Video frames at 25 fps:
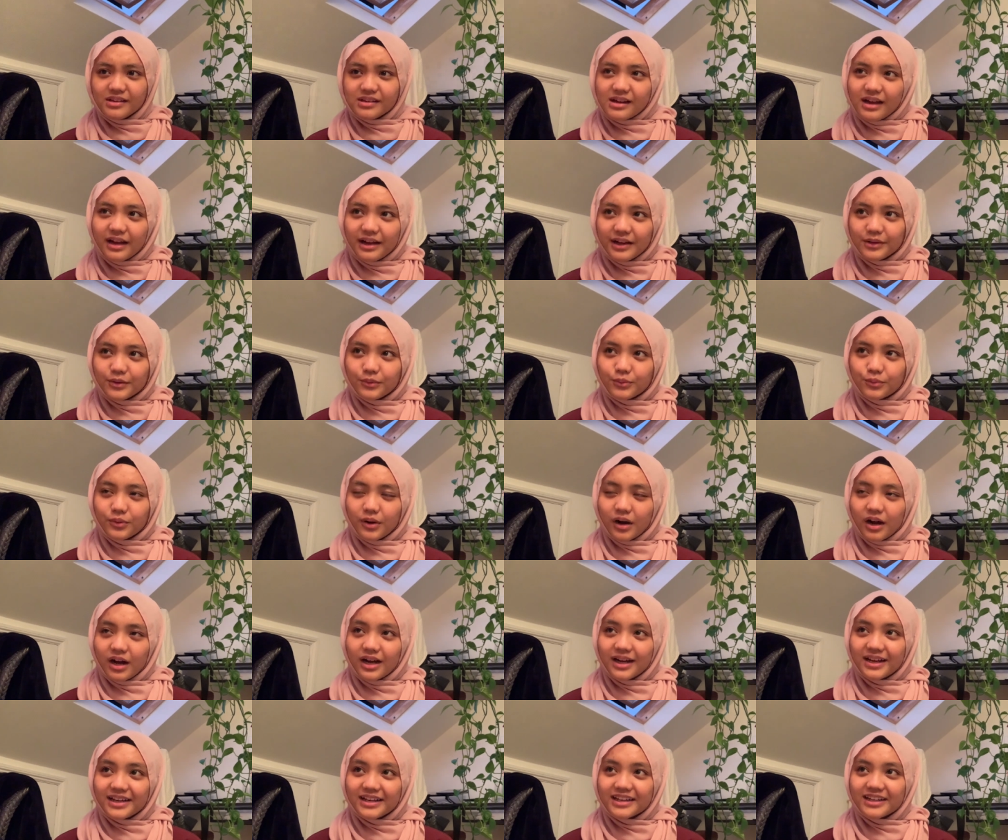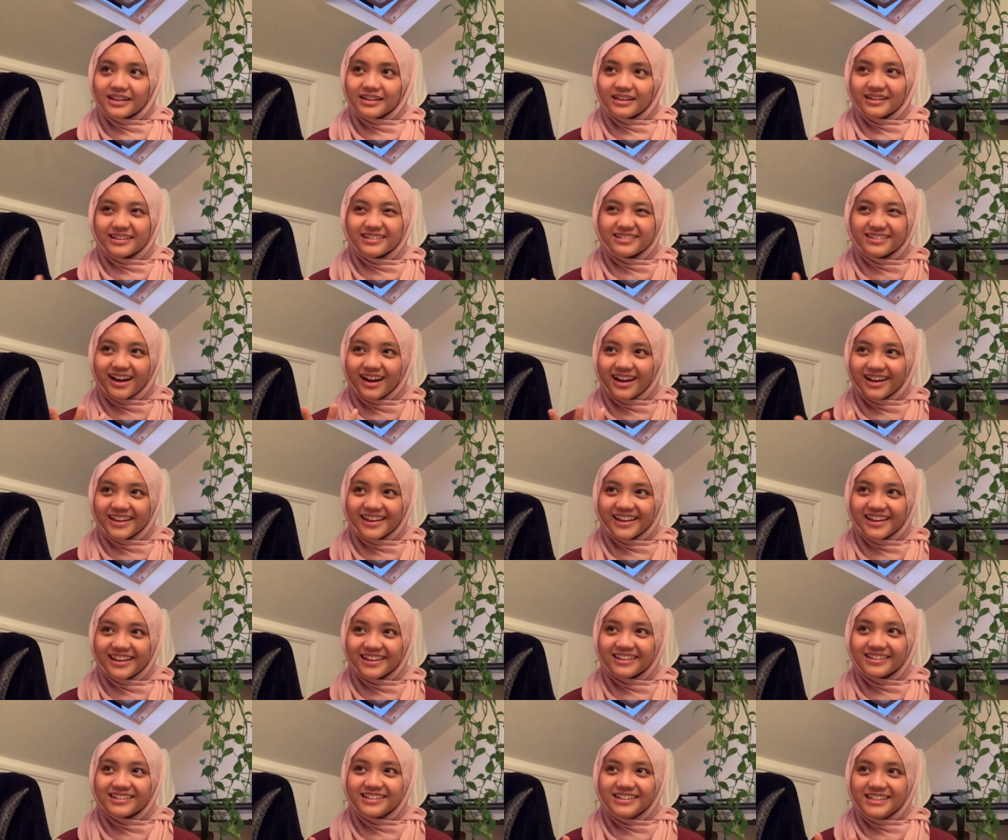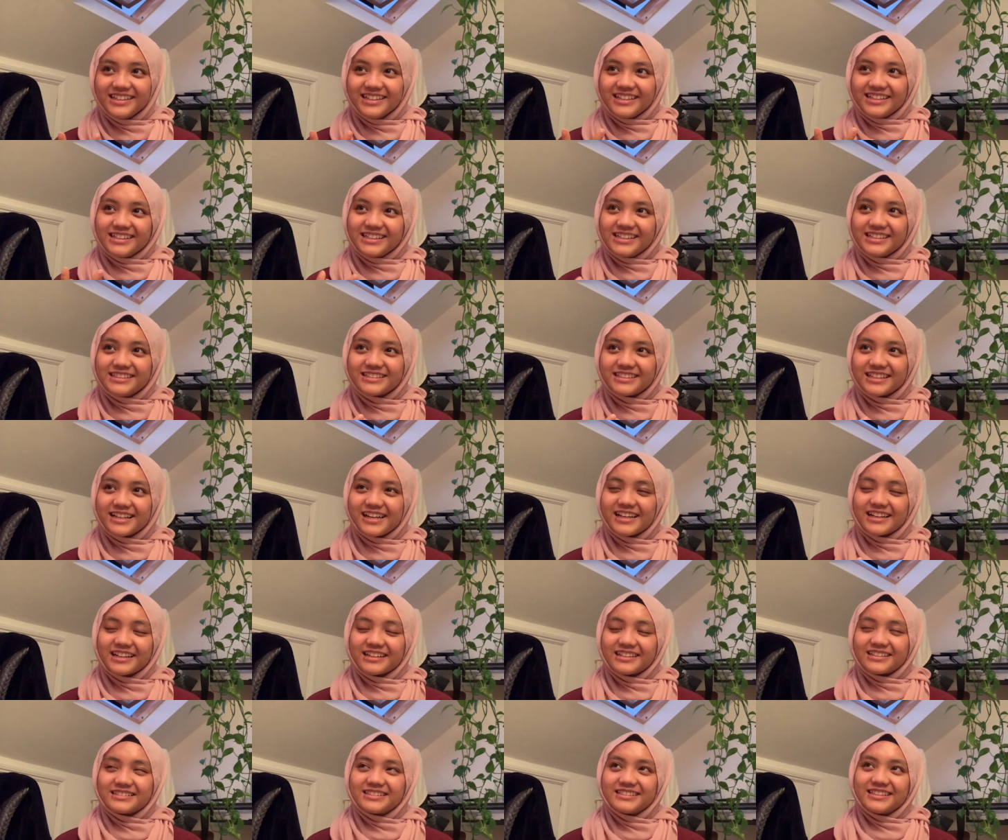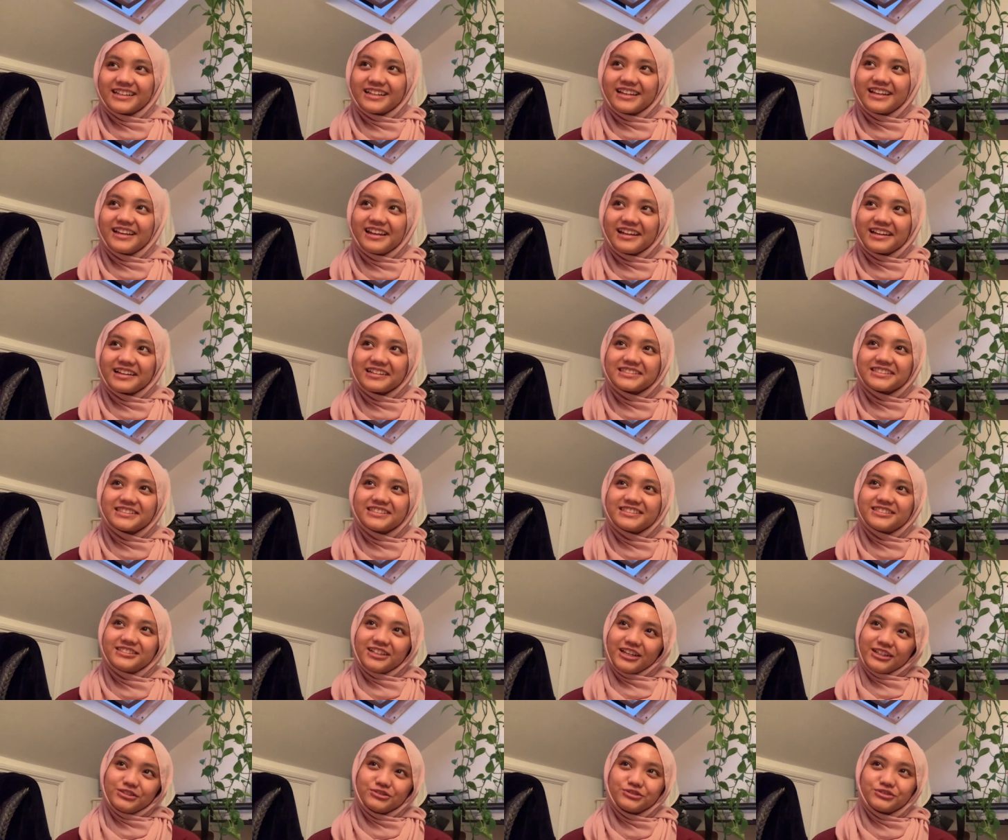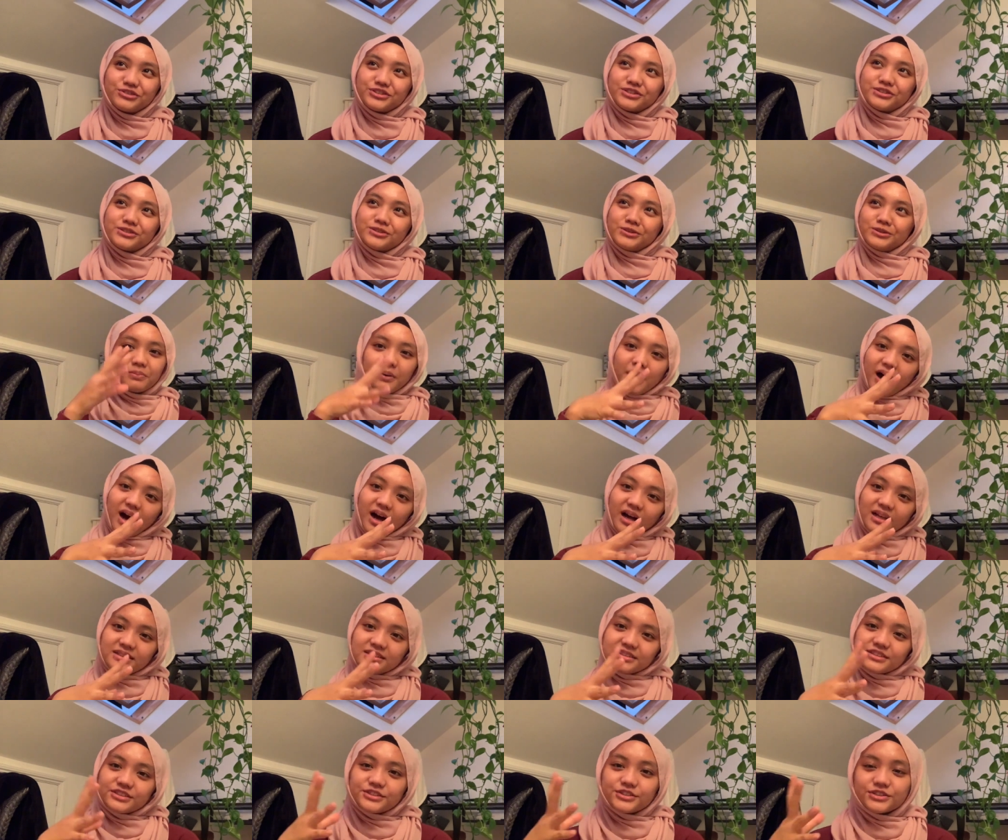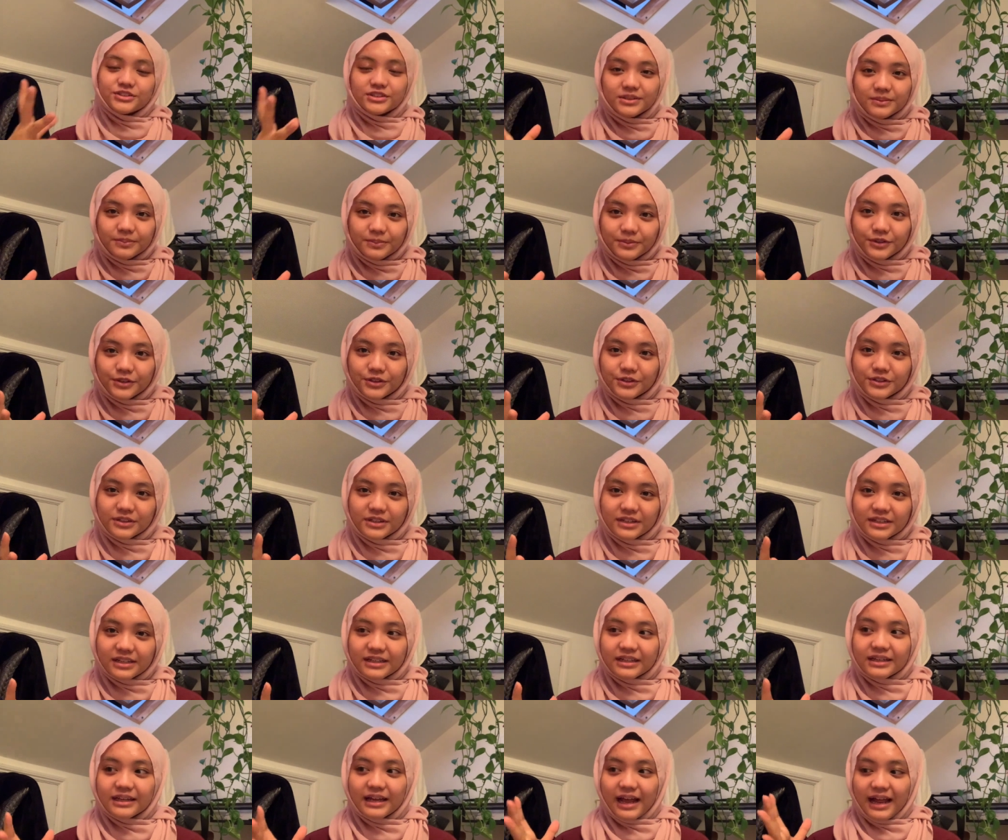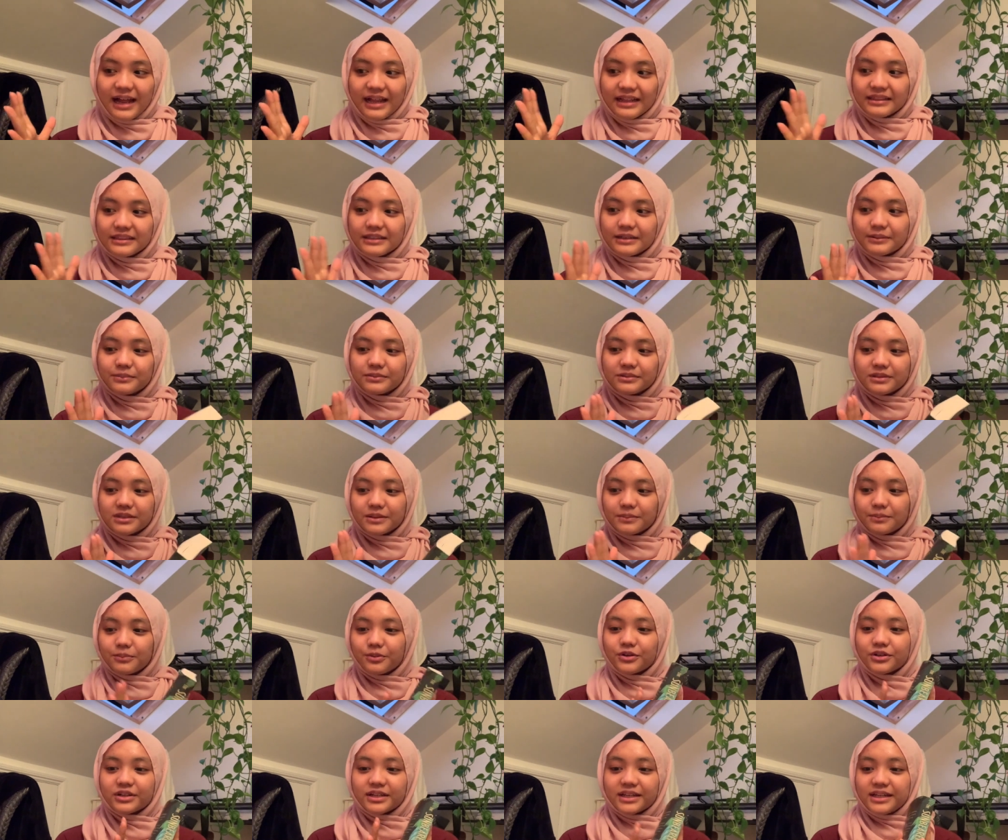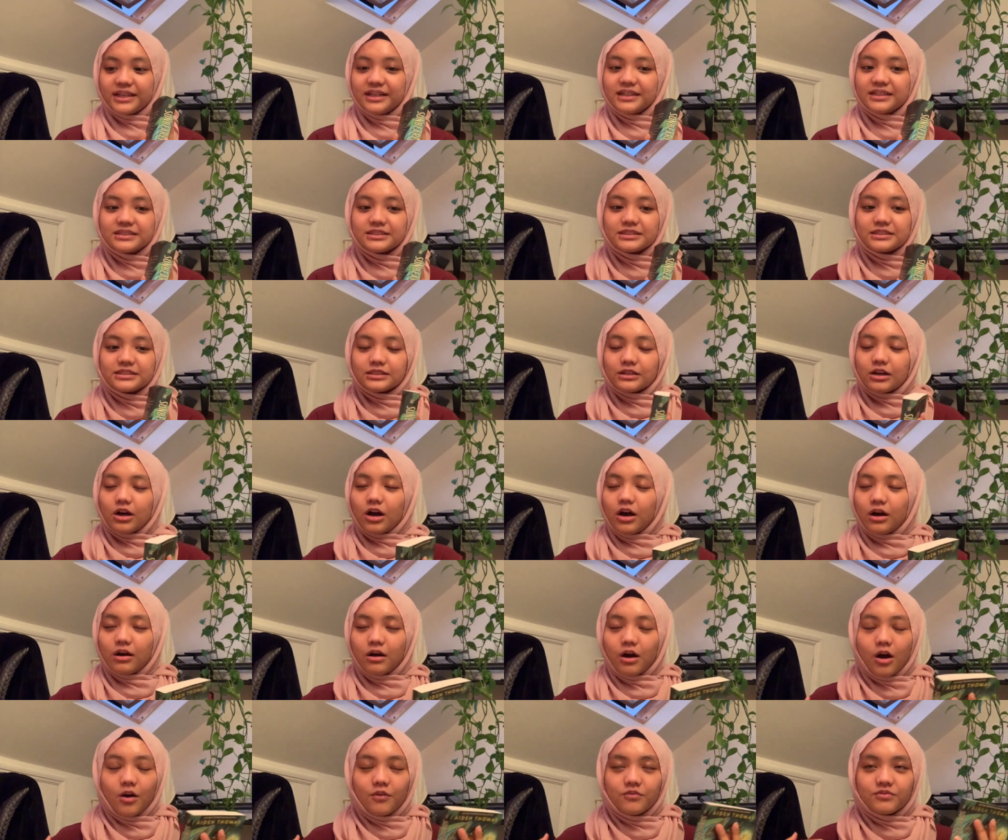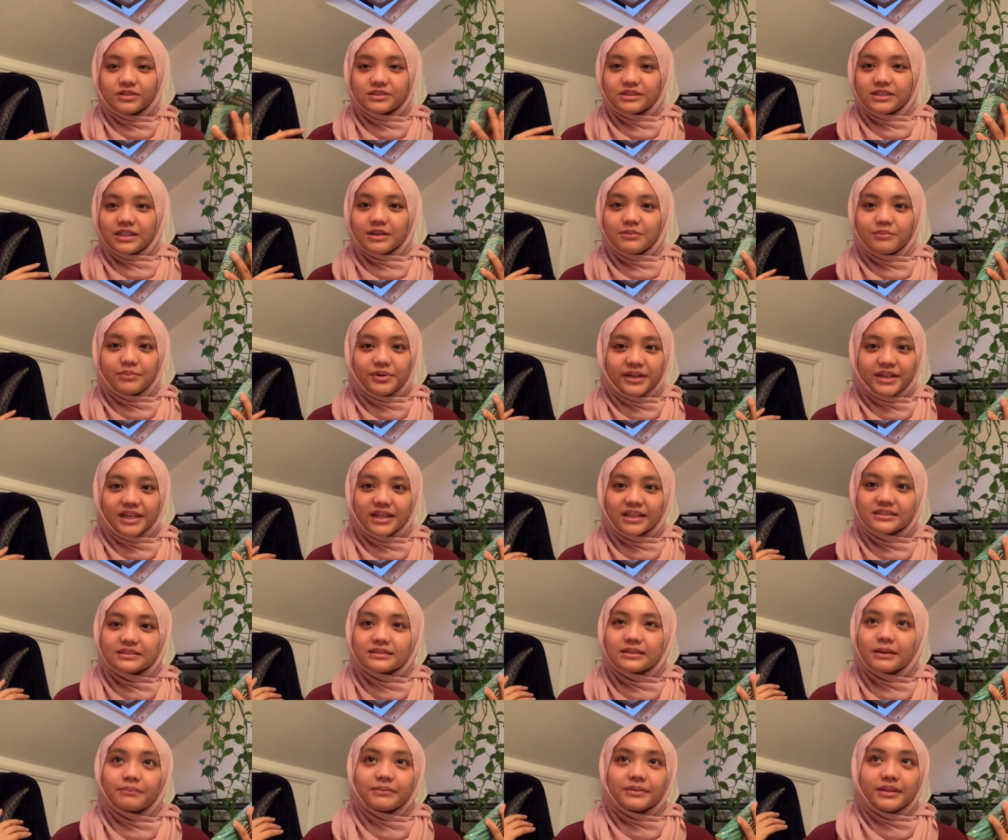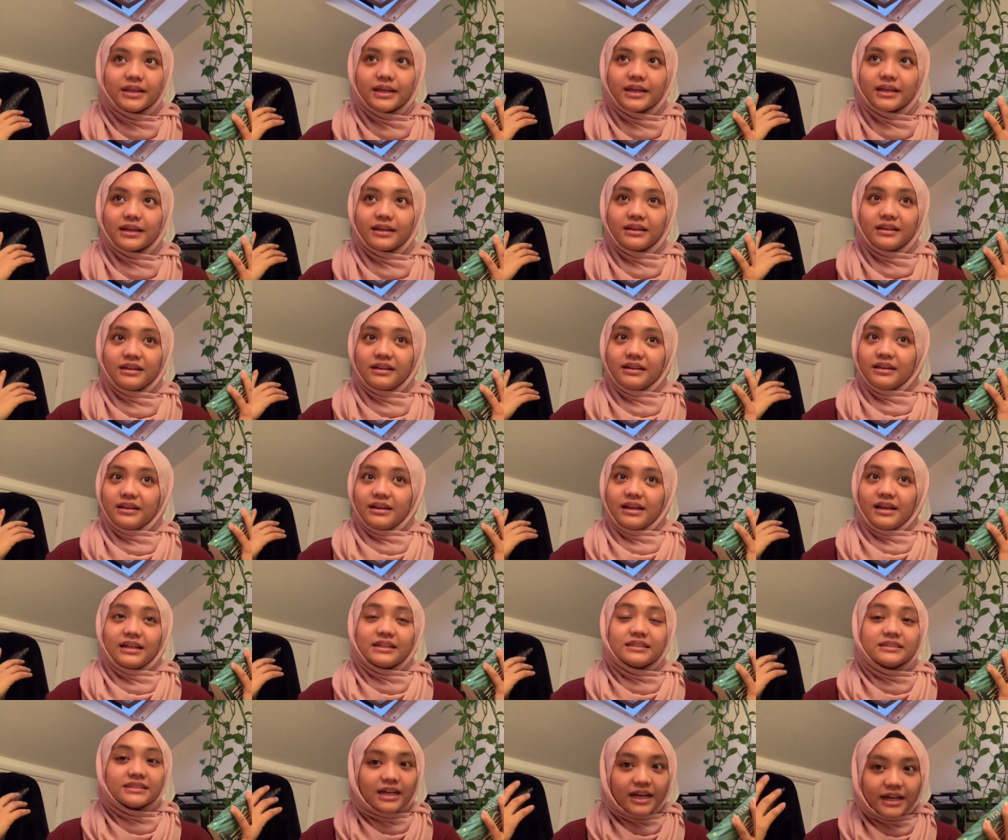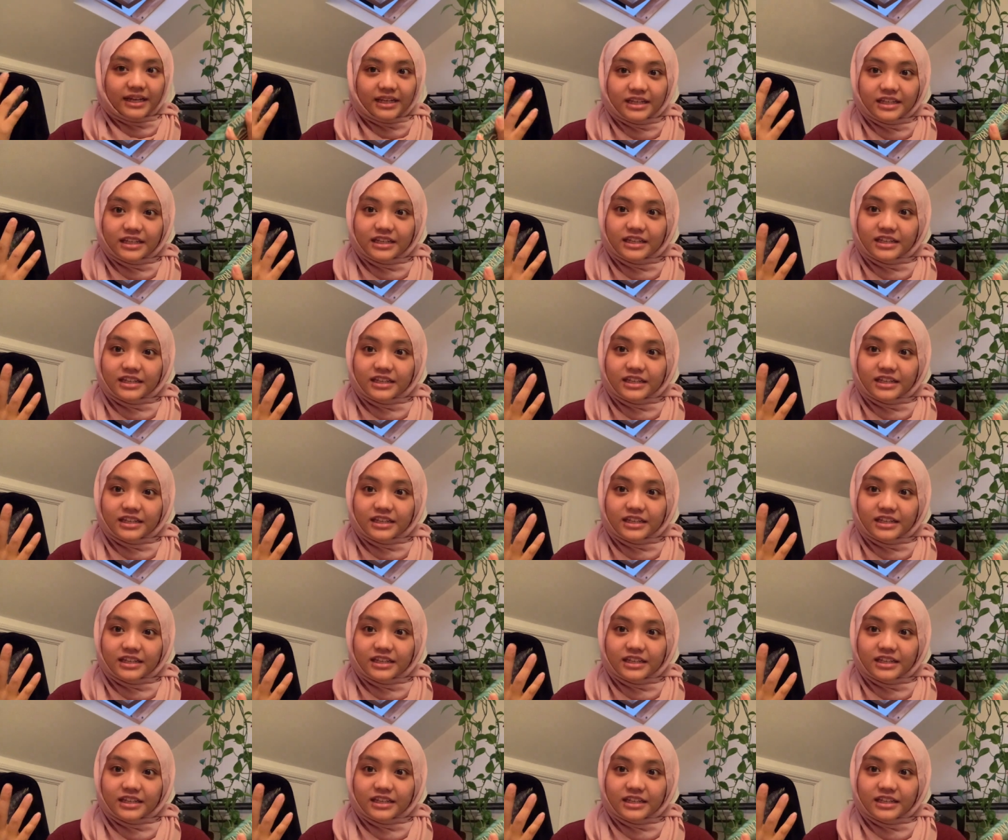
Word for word: and why like dying is an exactly like a central part to the book and the, the book is obviously bringing something entirely